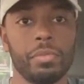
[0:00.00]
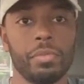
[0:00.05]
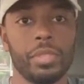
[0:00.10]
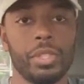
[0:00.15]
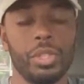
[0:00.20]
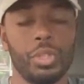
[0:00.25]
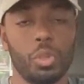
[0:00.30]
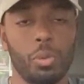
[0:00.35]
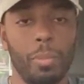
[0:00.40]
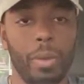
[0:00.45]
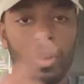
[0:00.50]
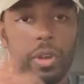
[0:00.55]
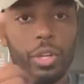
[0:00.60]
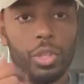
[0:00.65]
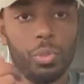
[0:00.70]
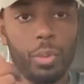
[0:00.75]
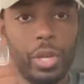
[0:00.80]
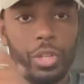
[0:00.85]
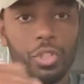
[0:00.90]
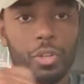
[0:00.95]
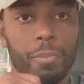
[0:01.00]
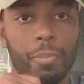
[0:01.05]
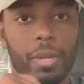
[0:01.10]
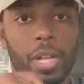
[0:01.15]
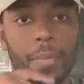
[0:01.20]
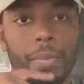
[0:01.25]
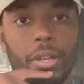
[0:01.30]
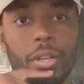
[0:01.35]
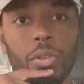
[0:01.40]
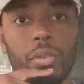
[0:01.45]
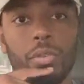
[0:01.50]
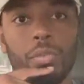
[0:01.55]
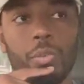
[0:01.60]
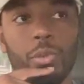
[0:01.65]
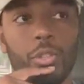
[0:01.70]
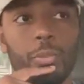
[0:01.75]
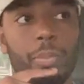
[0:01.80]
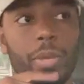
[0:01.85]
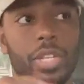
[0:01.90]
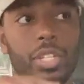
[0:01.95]
So marriage rates are plummeting,
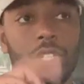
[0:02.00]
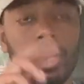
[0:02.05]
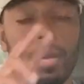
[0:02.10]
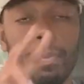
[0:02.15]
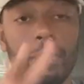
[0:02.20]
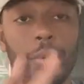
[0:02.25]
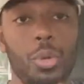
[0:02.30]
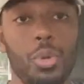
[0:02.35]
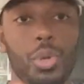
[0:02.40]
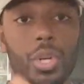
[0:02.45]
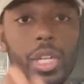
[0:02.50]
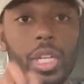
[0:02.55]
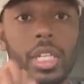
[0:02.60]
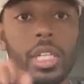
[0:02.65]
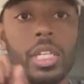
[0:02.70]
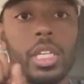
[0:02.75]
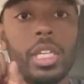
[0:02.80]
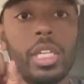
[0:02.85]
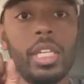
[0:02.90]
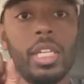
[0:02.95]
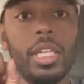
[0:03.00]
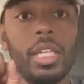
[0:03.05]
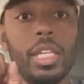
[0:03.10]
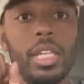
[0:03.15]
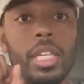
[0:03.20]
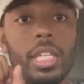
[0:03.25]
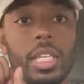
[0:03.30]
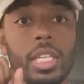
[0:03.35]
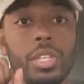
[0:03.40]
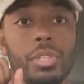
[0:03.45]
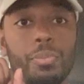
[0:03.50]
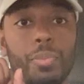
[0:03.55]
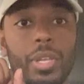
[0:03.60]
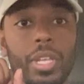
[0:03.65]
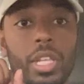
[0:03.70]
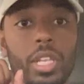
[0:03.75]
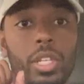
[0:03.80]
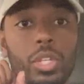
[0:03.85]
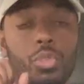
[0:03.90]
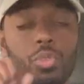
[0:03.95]
which means community is
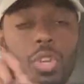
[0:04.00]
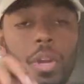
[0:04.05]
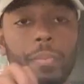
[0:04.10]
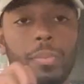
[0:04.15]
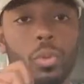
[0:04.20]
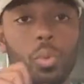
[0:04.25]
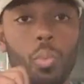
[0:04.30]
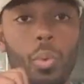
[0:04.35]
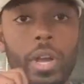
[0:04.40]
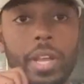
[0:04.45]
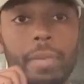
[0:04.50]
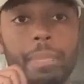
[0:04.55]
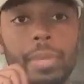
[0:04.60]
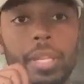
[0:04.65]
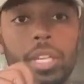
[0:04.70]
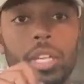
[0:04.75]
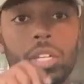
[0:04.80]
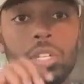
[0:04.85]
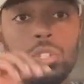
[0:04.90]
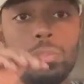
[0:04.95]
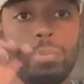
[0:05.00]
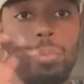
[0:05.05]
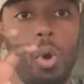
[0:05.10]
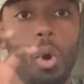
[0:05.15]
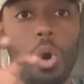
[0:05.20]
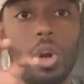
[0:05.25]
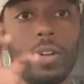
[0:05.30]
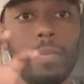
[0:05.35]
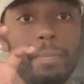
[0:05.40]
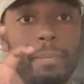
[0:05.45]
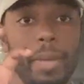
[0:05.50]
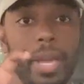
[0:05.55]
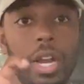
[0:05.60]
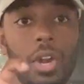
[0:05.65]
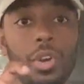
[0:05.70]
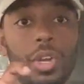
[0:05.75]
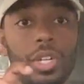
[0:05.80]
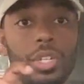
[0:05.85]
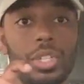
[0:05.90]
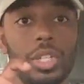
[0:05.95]
being stripped away, because part of
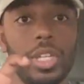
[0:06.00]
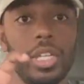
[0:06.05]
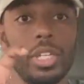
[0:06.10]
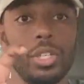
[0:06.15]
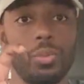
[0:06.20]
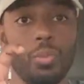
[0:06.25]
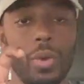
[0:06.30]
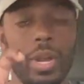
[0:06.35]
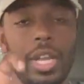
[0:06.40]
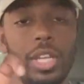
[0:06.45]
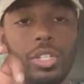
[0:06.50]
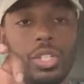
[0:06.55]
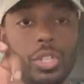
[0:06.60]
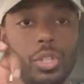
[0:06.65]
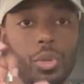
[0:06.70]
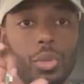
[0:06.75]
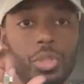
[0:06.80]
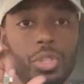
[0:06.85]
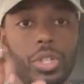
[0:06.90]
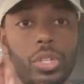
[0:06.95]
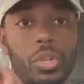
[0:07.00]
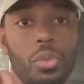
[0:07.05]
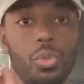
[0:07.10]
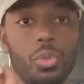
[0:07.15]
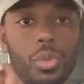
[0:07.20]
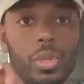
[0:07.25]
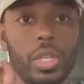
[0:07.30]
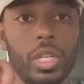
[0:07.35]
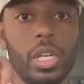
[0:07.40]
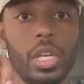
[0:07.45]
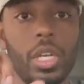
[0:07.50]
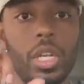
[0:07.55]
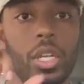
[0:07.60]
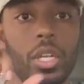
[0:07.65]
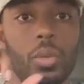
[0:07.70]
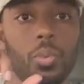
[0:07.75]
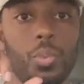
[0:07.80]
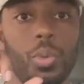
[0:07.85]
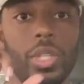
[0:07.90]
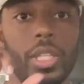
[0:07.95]
marriage is raising your children
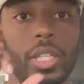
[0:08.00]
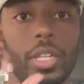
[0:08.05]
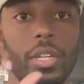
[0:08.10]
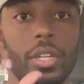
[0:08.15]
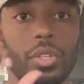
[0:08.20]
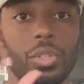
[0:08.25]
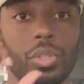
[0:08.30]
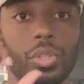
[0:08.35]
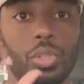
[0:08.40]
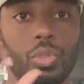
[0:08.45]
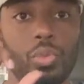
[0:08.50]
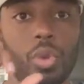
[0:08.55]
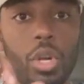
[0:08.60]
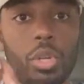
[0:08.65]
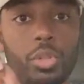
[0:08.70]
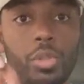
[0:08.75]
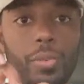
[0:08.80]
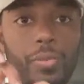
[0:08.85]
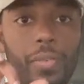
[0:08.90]
within a structured